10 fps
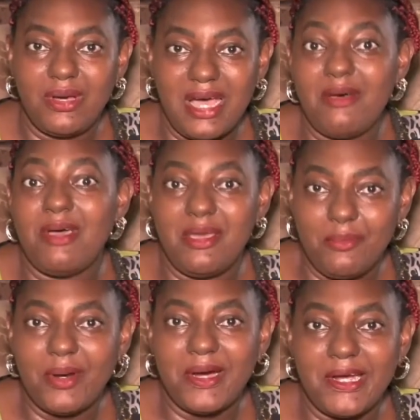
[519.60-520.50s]
are
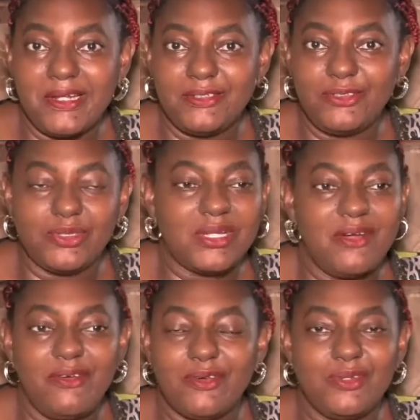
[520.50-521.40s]
empowered to
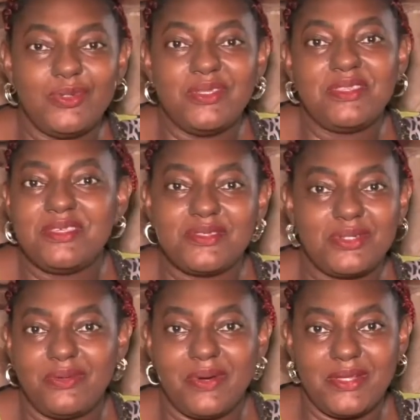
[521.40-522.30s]
carry on doing things
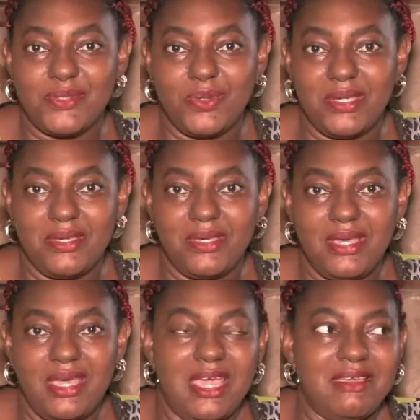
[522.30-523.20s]
the right way,
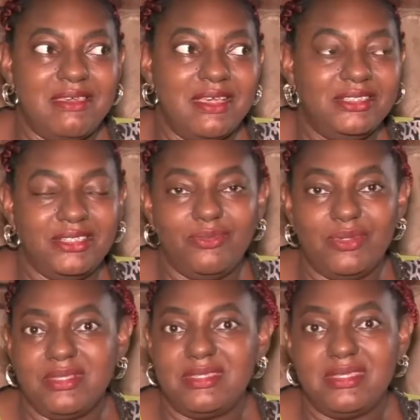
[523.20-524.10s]
engaging
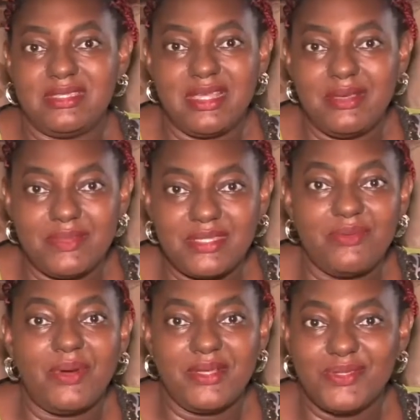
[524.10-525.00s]
with the systems
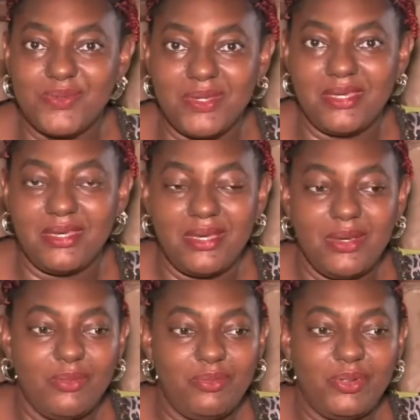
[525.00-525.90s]
the right way,
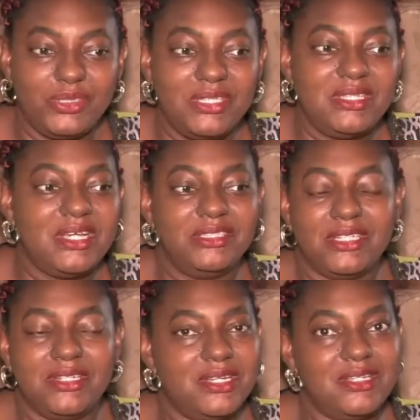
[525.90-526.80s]
pushing the
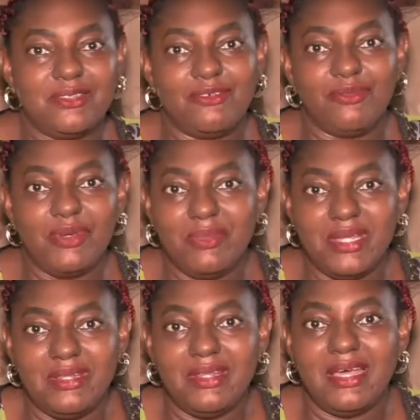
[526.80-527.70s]
agendas of
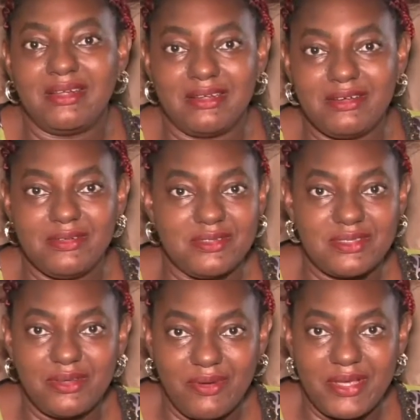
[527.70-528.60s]
women and girls
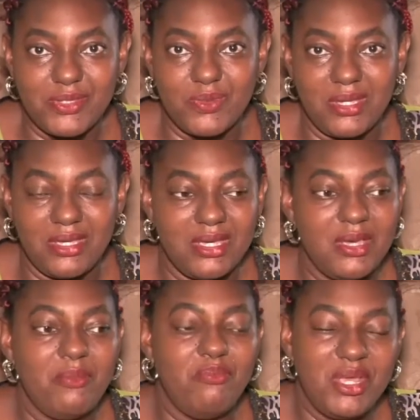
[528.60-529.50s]
the right way,
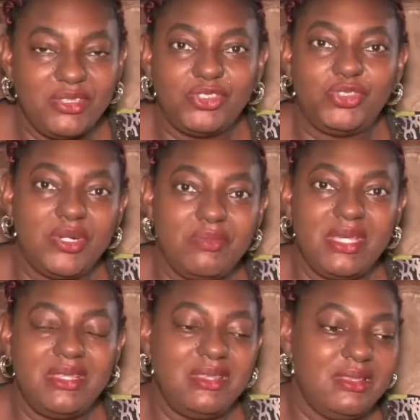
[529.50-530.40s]

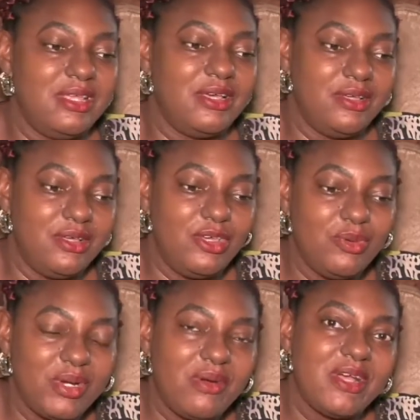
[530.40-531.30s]
mainstreaming the
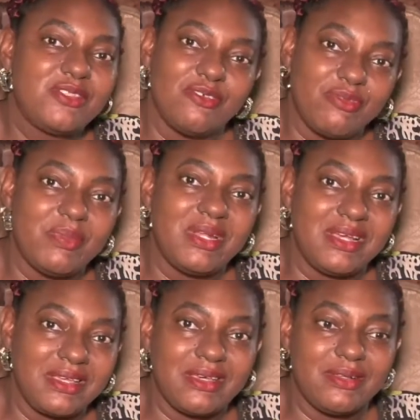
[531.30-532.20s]
human rights of women
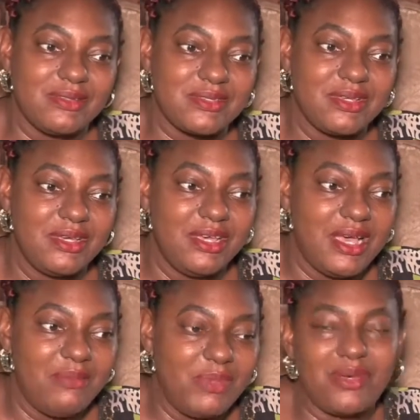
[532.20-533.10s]
and girls,
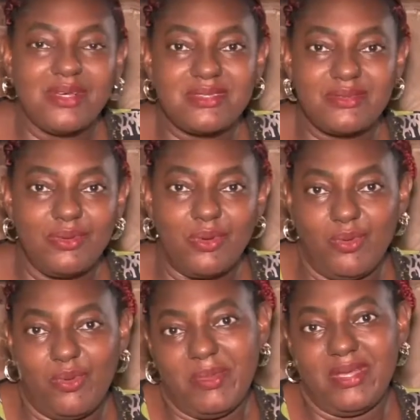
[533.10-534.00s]
because
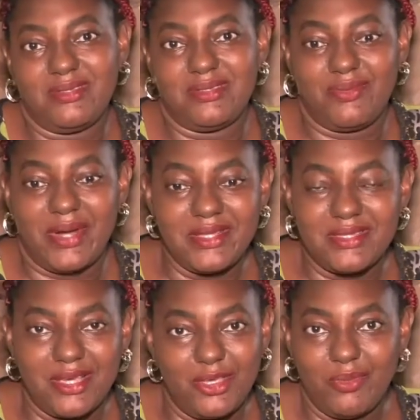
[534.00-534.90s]
women's
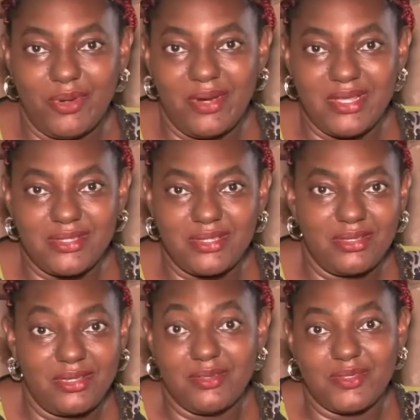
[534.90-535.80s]
rights are human rights,
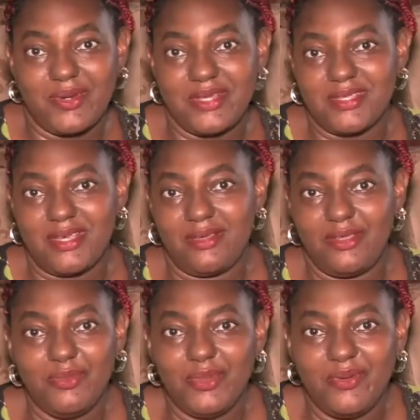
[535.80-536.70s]
girls' rights are
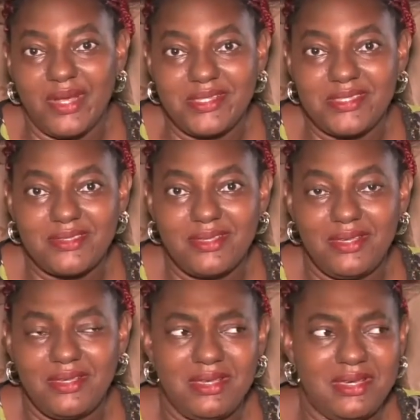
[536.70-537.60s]
human rights.
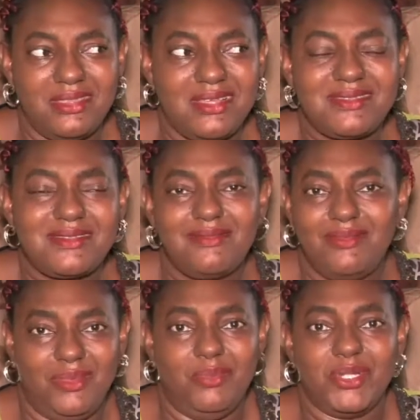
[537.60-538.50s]
And that's
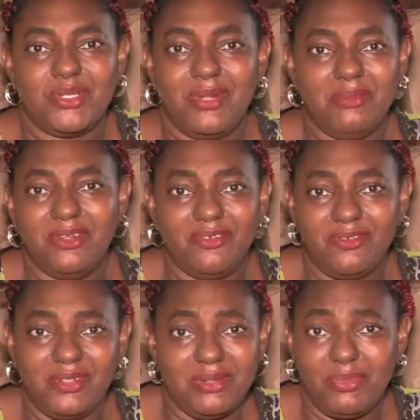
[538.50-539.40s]
the
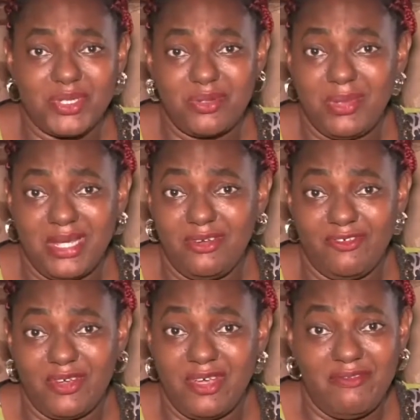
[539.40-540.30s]
bottom line
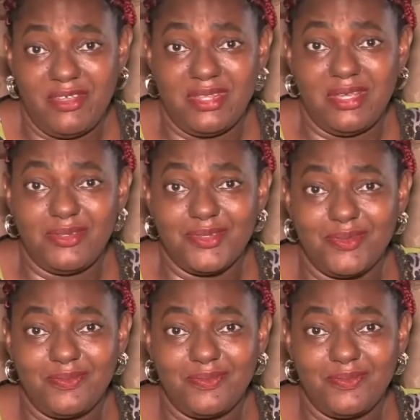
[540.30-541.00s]
of everything I do.